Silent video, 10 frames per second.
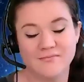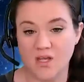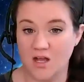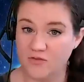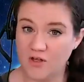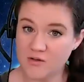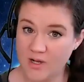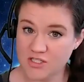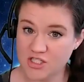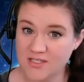cover all the
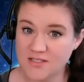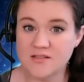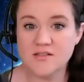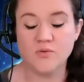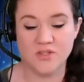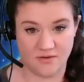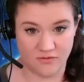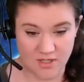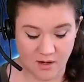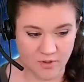questions with
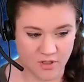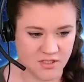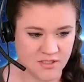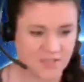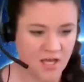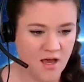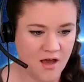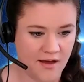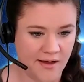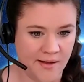different numbers,
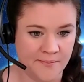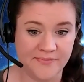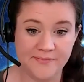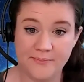and